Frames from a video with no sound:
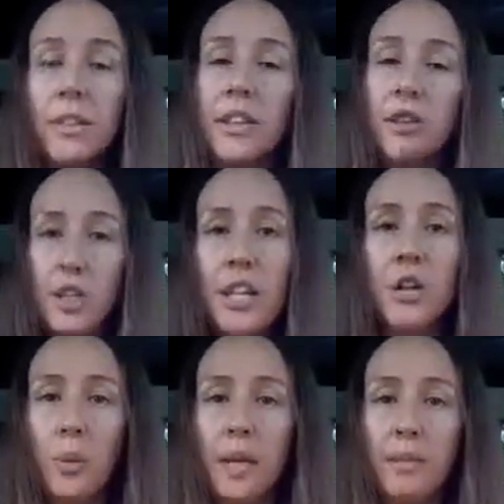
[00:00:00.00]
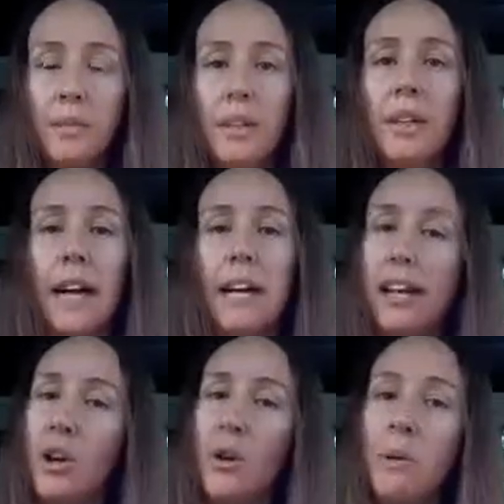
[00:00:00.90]
They're genuine. And
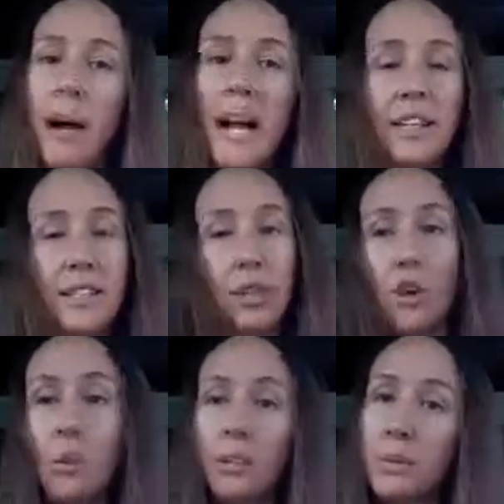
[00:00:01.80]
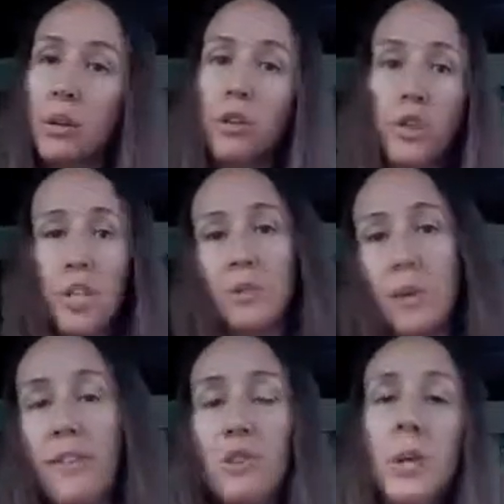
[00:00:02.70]
I know our mind is like, no, well, smaller shifts,
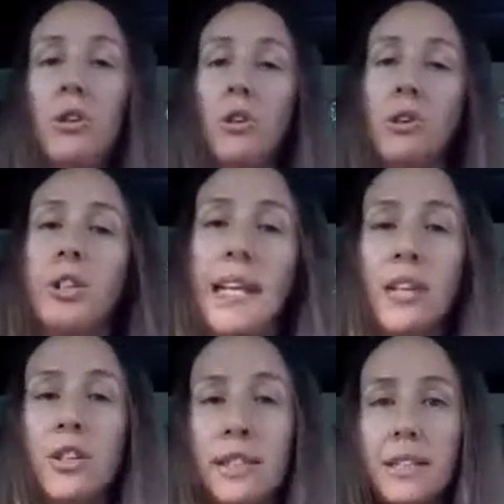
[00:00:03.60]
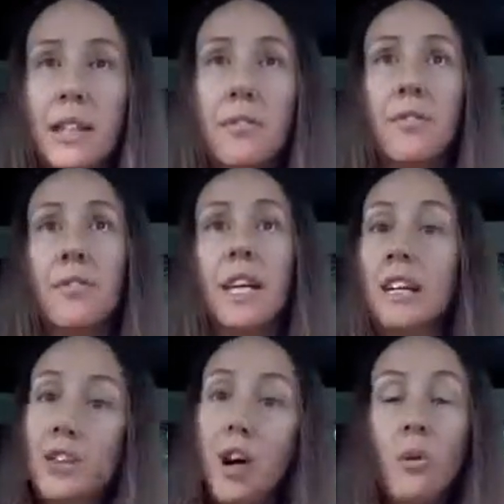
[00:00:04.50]
we'll have to wait longer to get our stuff.
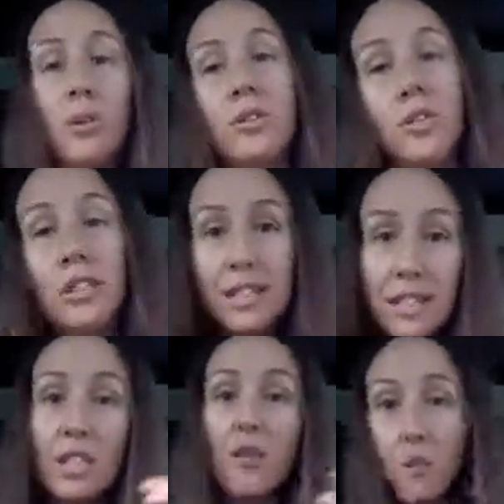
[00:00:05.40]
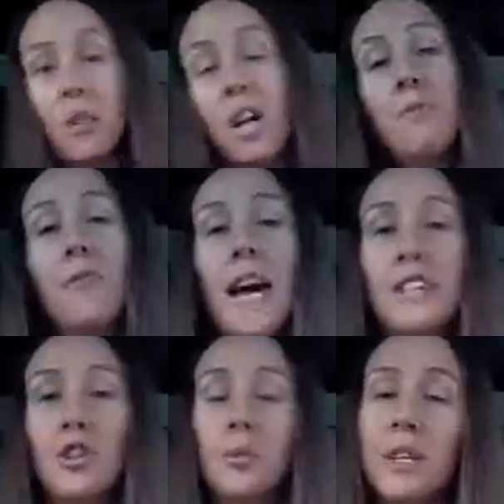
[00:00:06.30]
No, the stuff will come
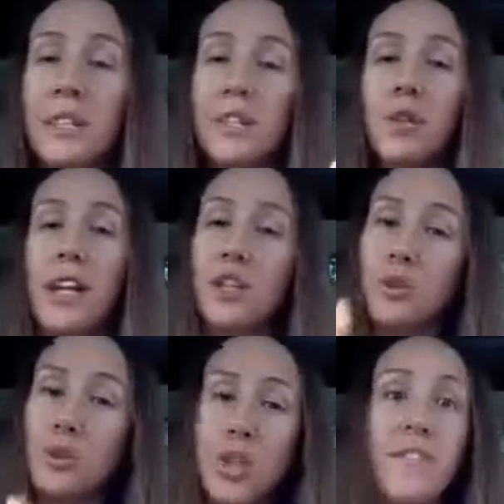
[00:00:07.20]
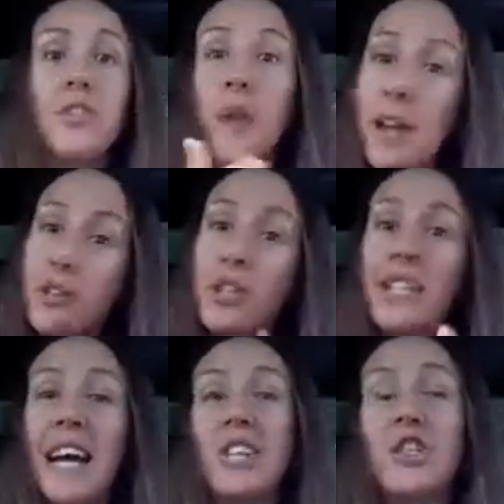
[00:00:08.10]
faster because the gradual shifts, your energy
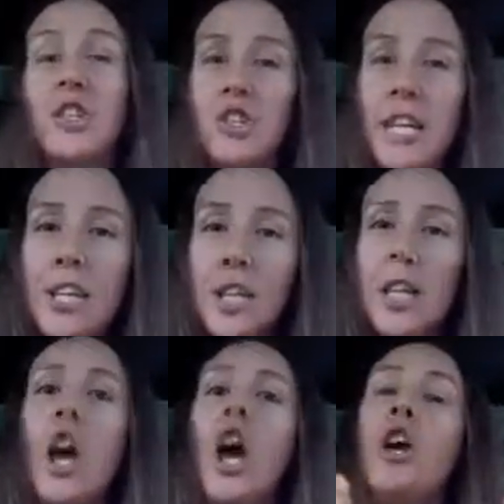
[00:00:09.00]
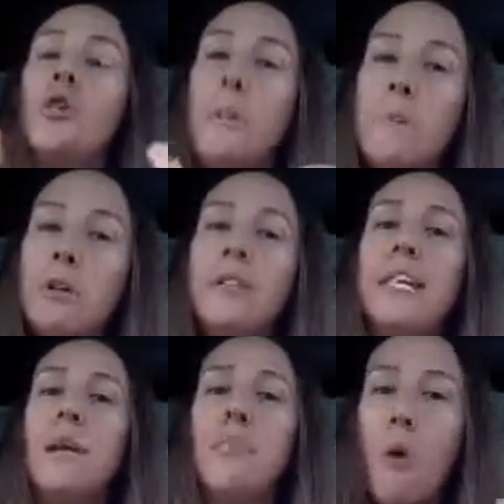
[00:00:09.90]
is actually changing. You're
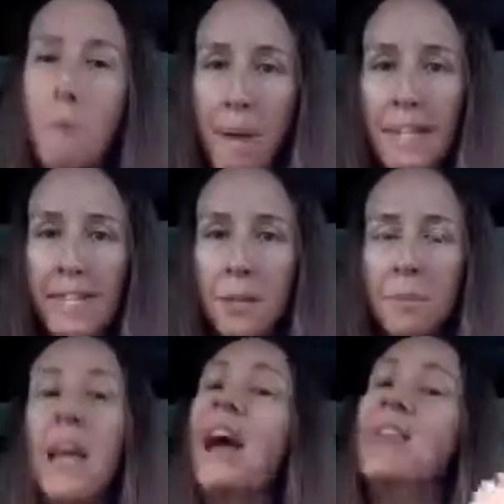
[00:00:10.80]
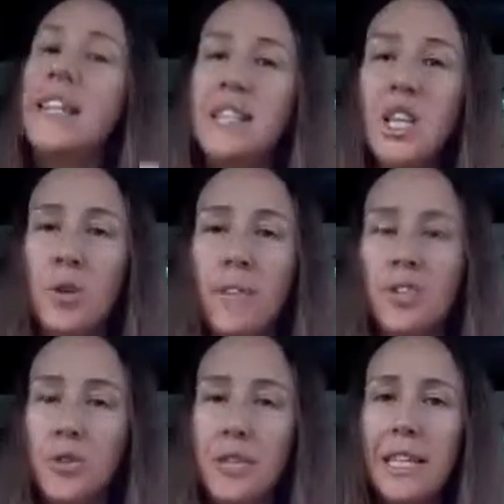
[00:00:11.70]
building momentum. That's the thing you have
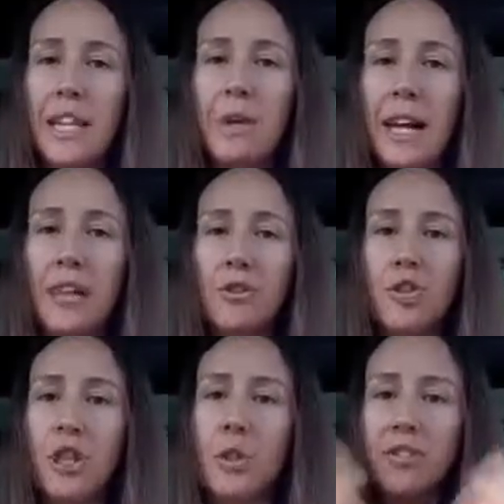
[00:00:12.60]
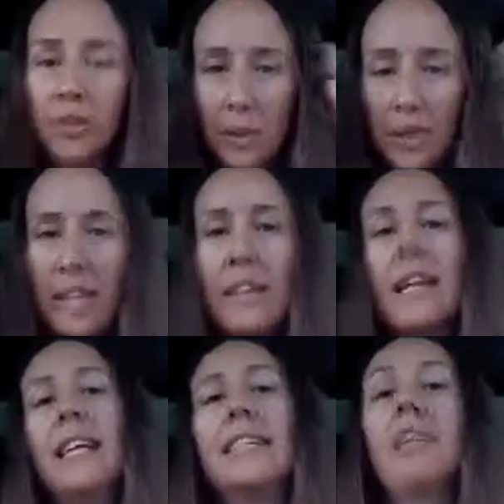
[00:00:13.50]
to understand about energy. You have to think of
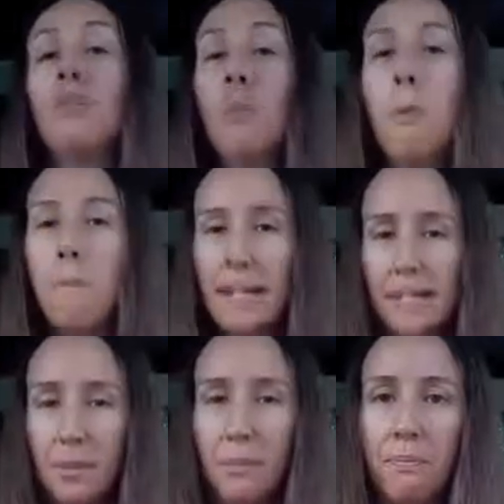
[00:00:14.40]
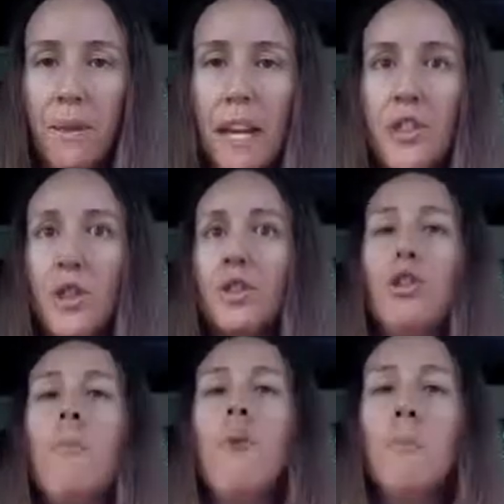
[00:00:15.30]
the idea of momentum. There's
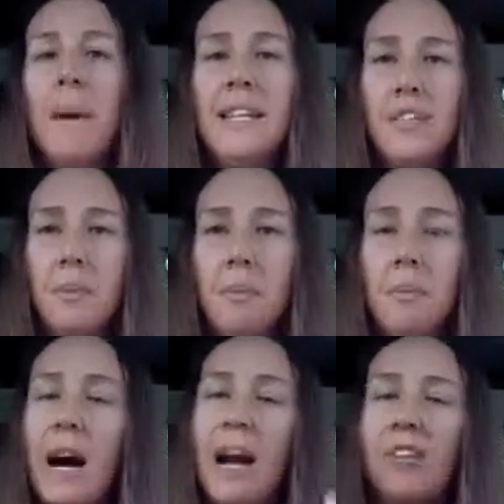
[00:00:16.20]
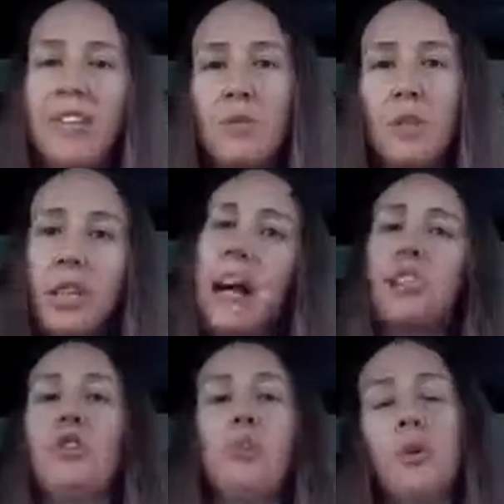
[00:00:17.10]
no momentum behind this really
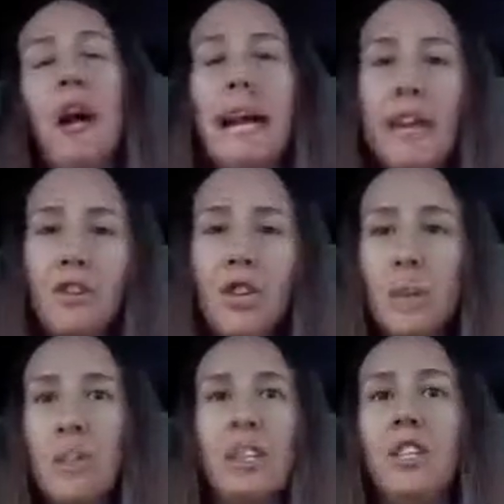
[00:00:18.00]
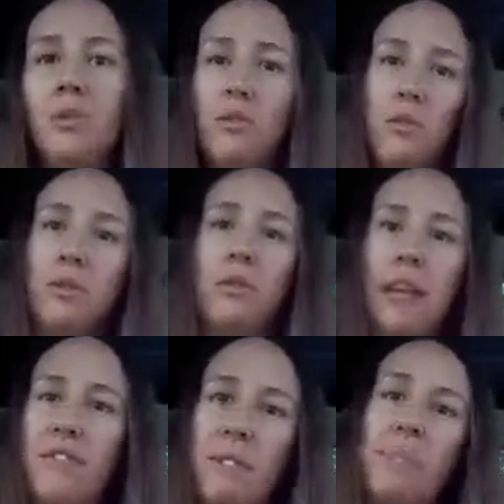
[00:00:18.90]
super high energy because you
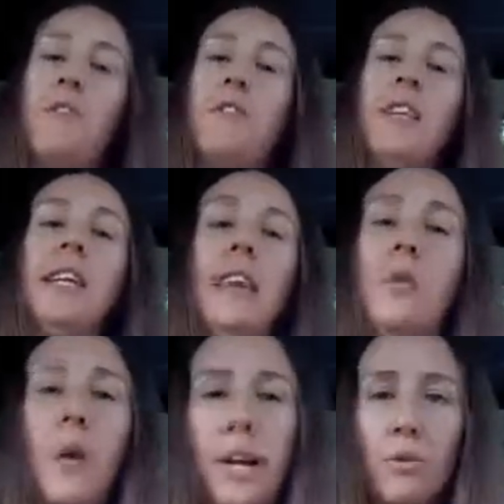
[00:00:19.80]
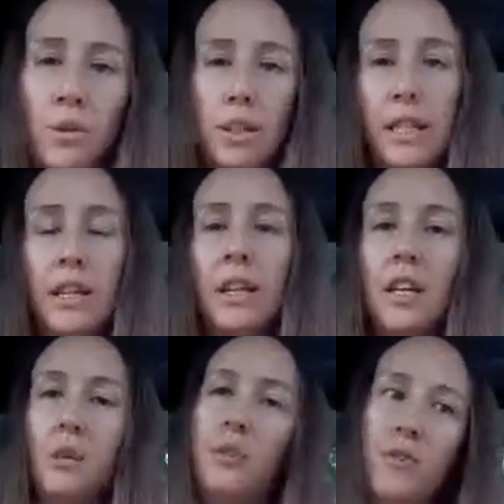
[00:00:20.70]
haven't been feeling that way, really.
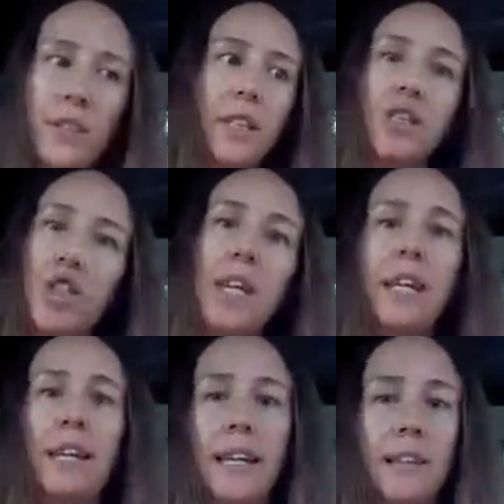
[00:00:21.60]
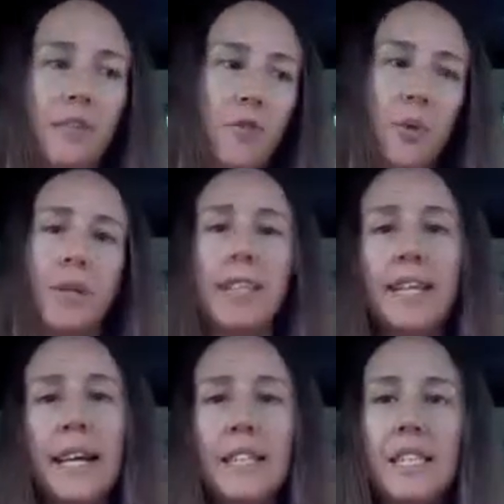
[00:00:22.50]
You've been feeling shitty and focusing
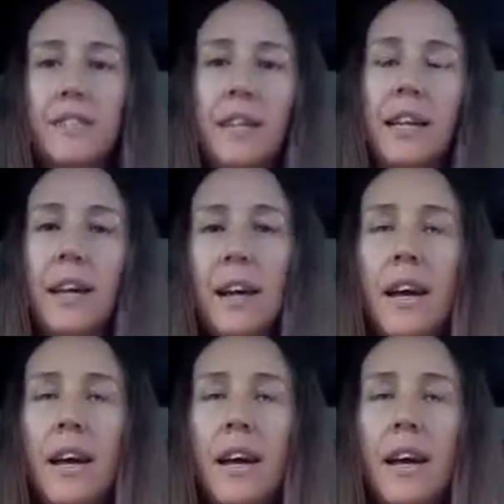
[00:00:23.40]
negatively.